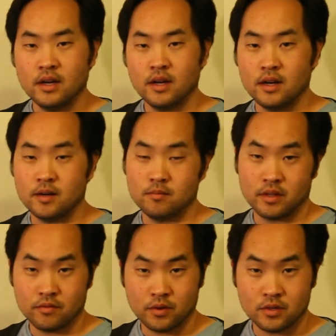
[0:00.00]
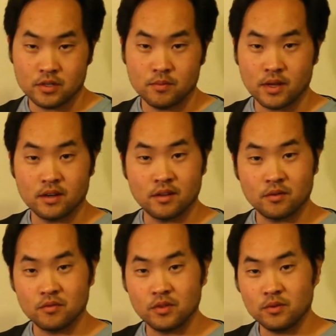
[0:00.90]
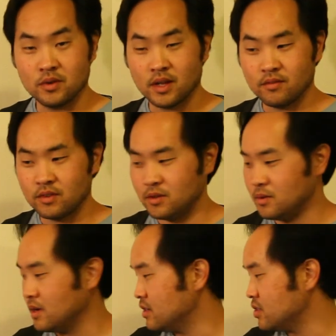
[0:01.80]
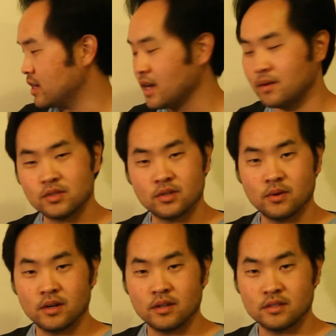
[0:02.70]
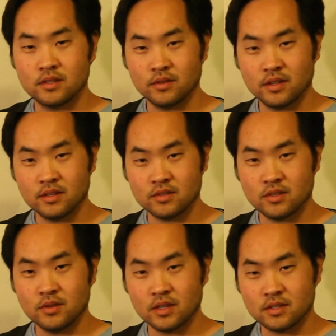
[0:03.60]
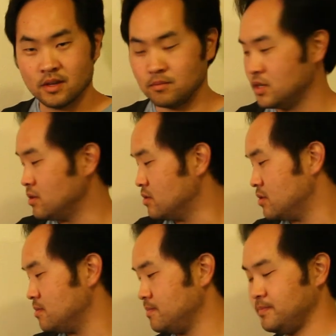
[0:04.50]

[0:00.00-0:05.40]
I'm looking forward to making another review and having you check it out. So until then, I'll see you next time. Cheers!